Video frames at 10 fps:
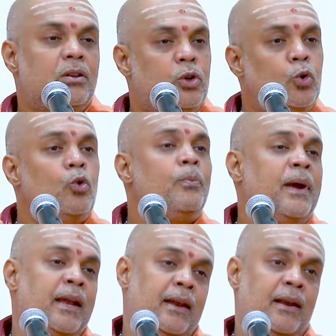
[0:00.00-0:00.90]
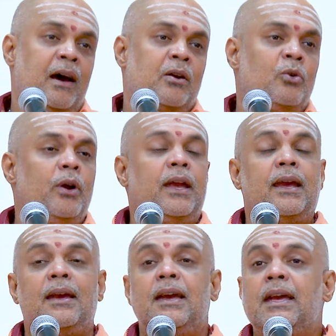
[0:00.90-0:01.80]
Two men are
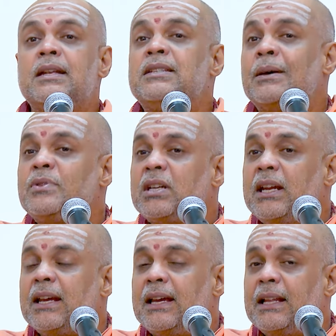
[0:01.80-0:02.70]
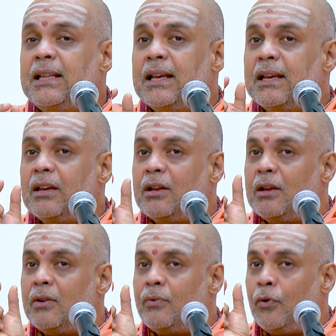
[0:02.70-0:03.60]
going. In Sanskrit,
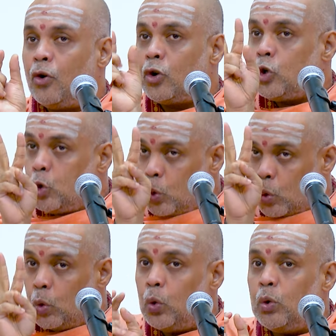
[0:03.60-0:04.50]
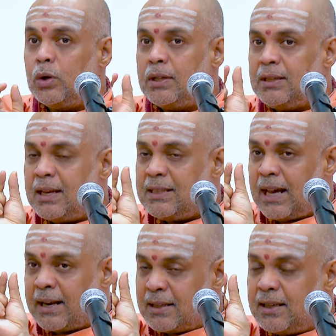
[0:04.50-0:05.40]
for two, there is
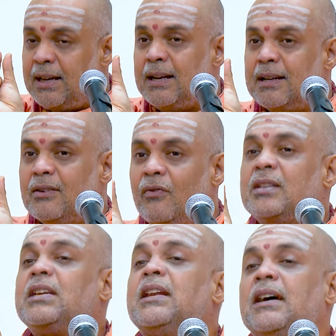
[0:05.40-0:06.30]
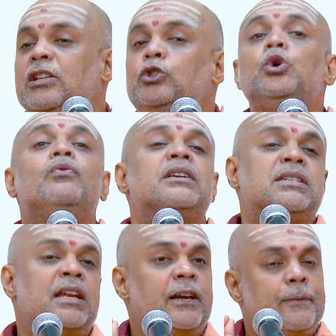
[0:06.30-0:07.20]
another vachana,
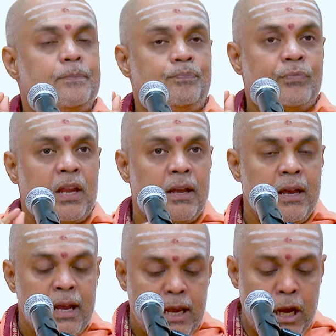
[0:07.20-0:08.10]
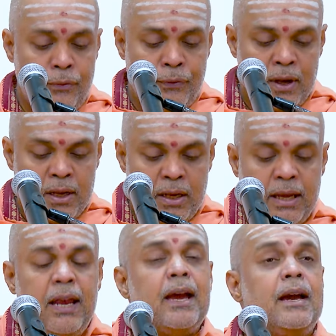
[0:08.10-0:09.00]
divachana. If
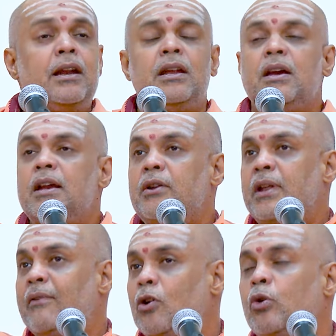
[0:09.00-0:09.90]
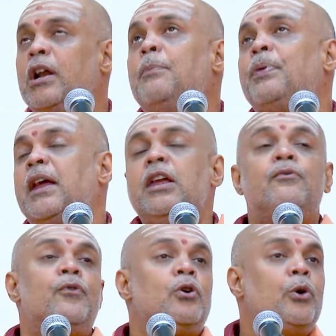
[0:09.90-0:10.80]
here they were only
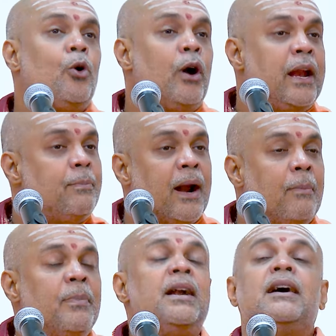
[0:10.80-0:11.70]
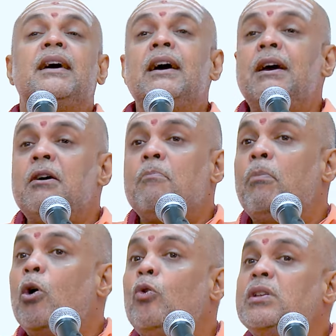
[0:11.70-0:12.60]
praying for Guru and Brahmana,
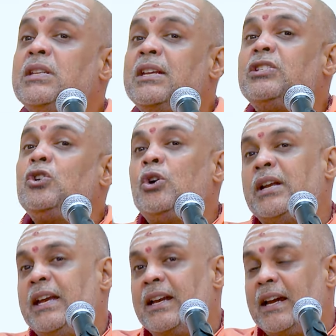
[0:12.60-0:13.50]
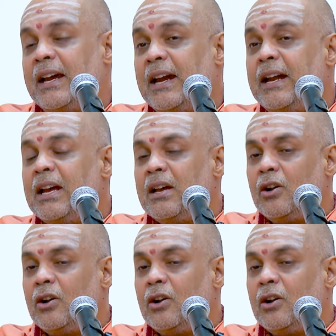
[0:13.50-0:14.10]
Bahuvachana is not needed.